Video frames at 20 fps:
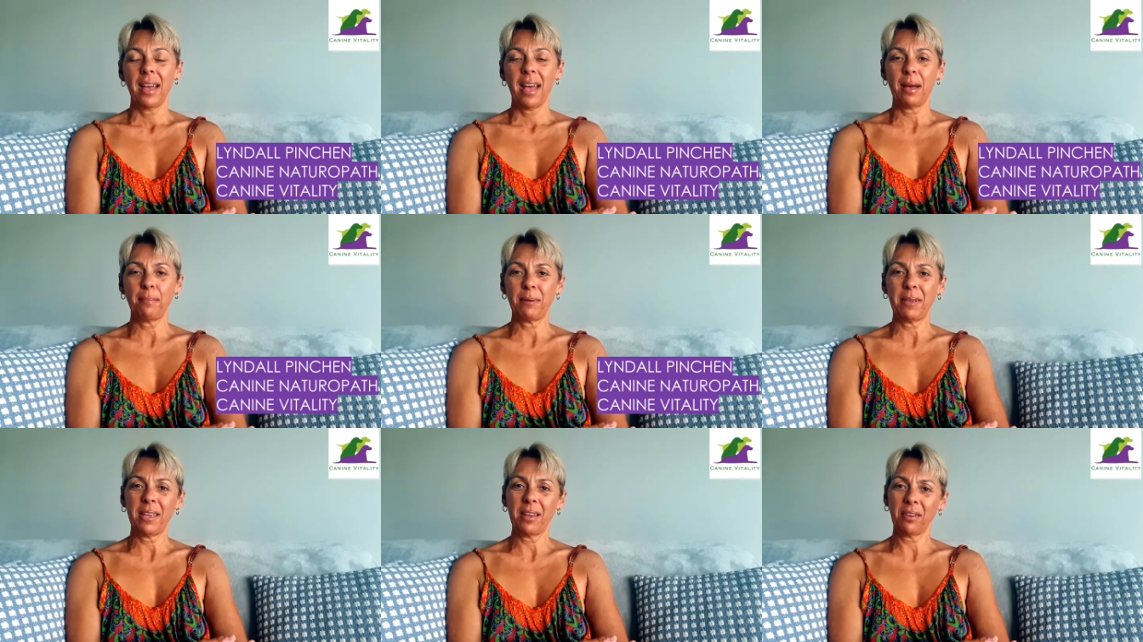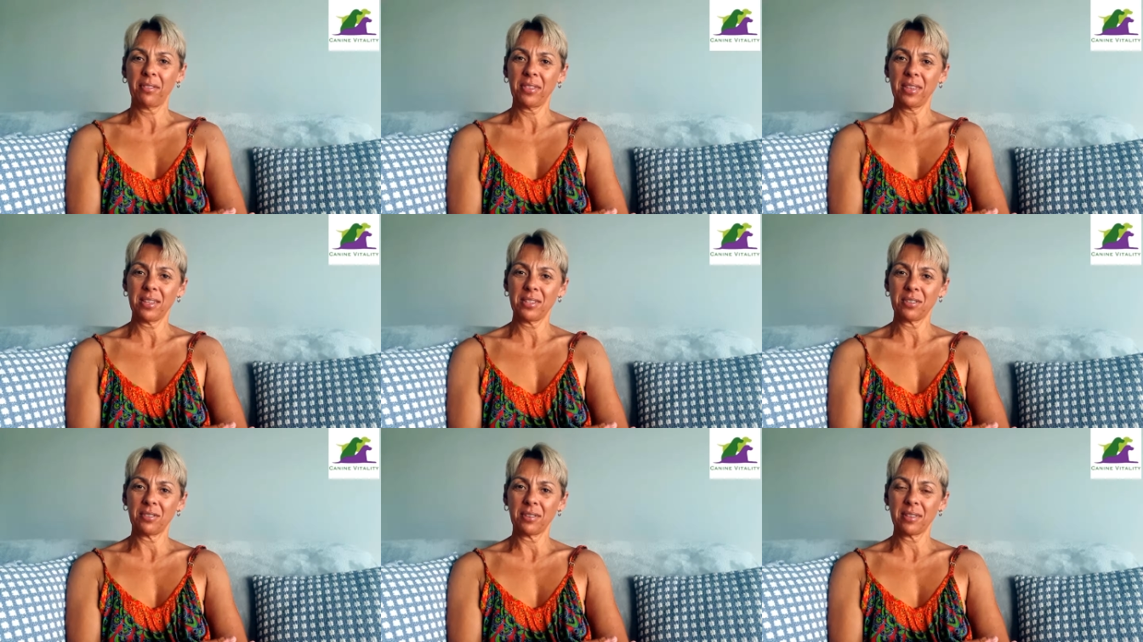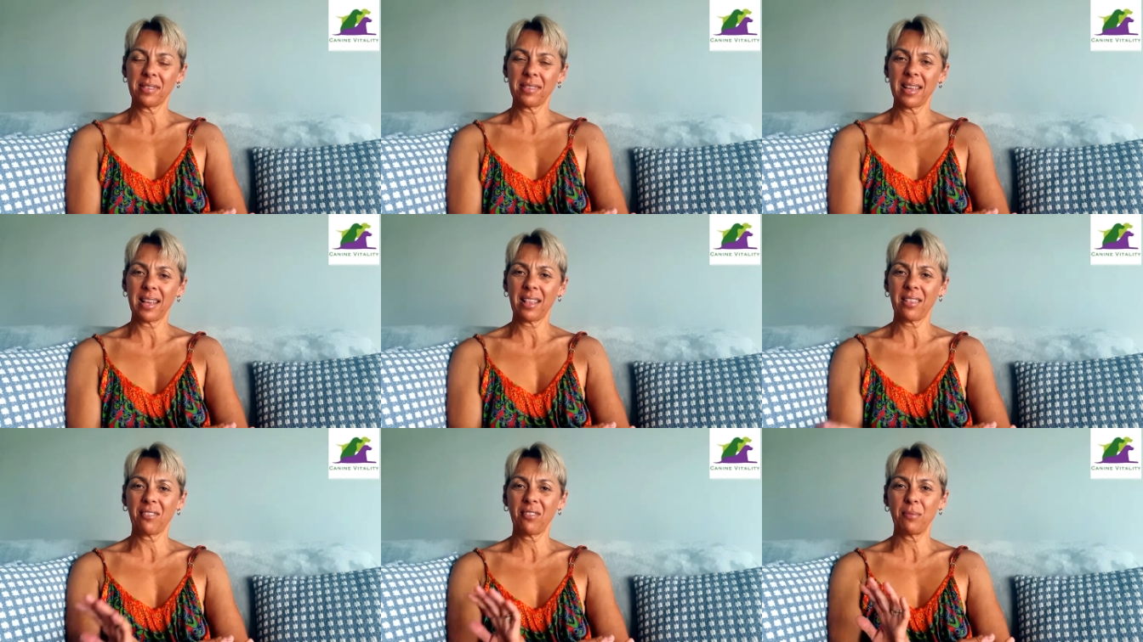Happy Healthy Dogs.
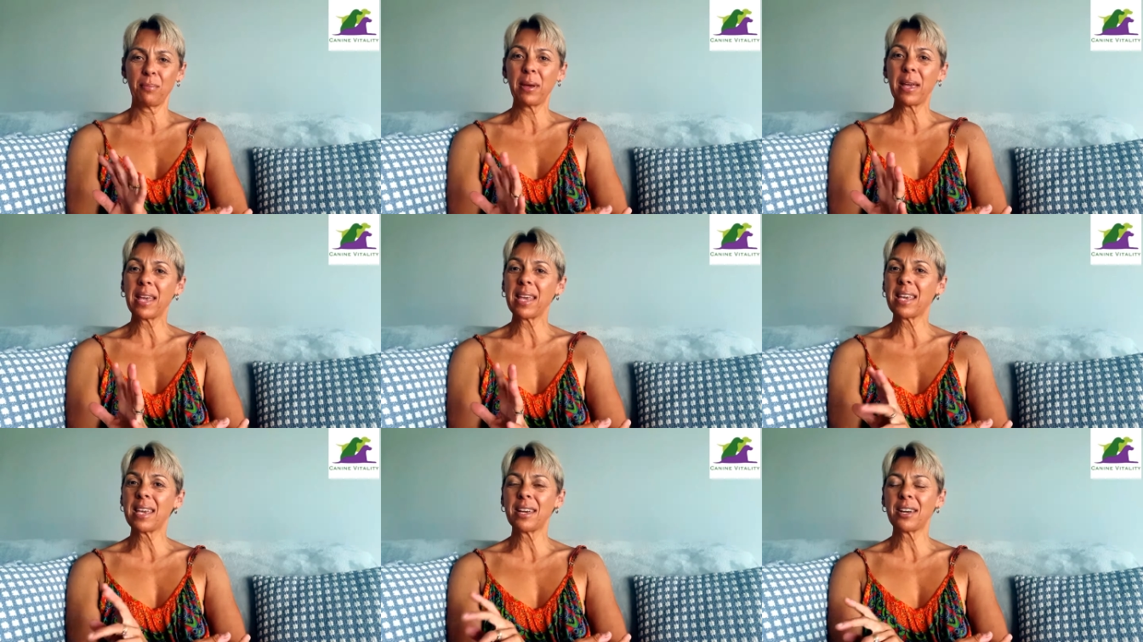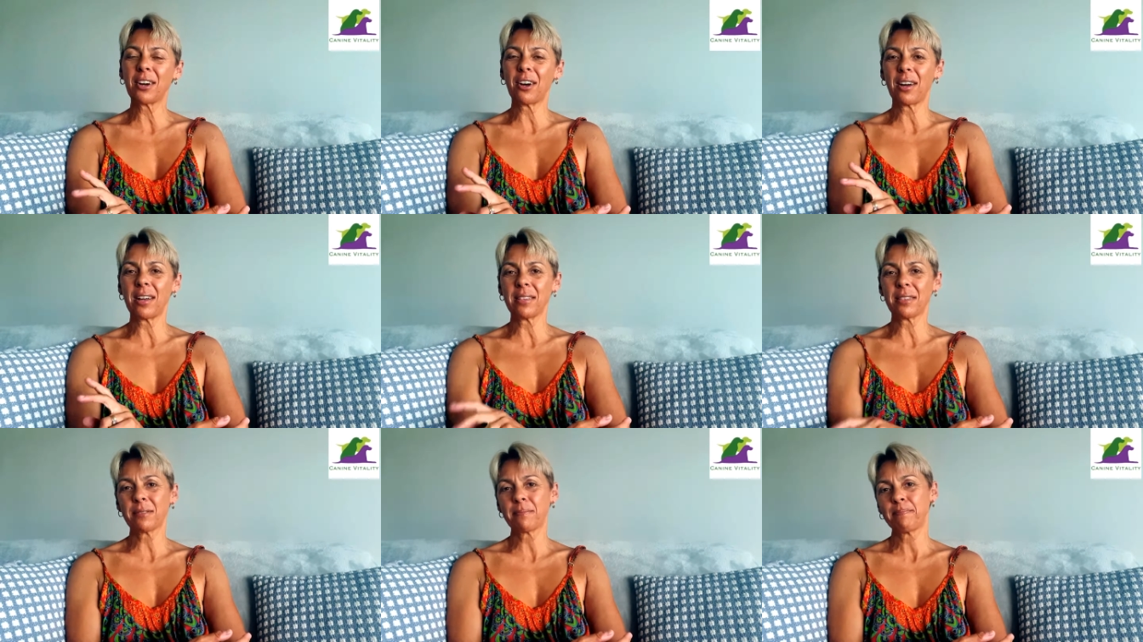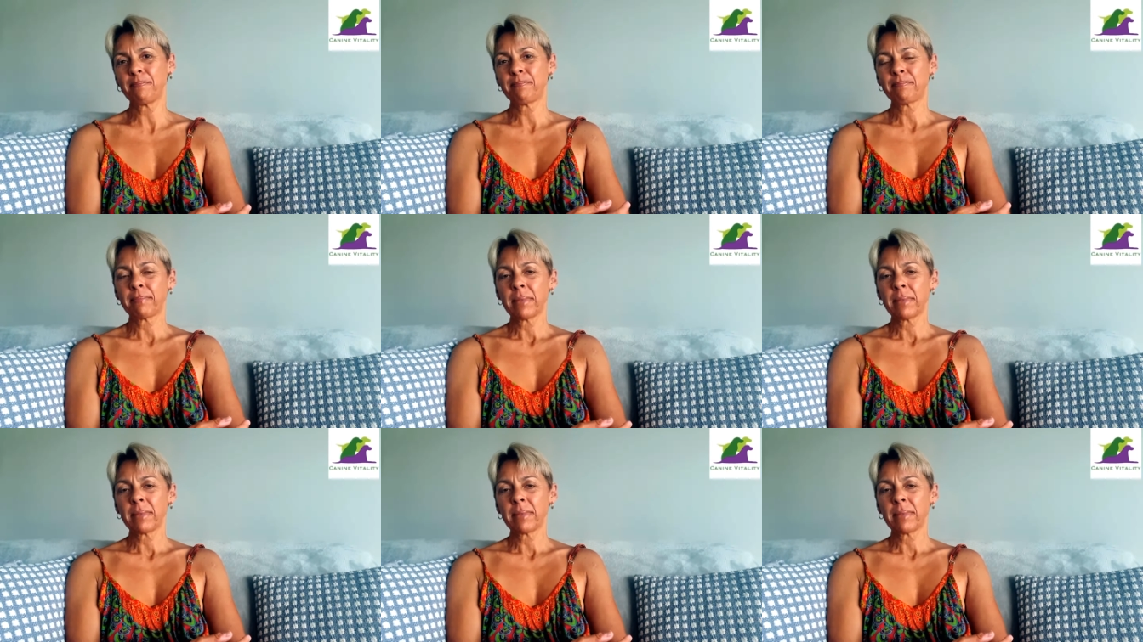Thanks for being here, guys.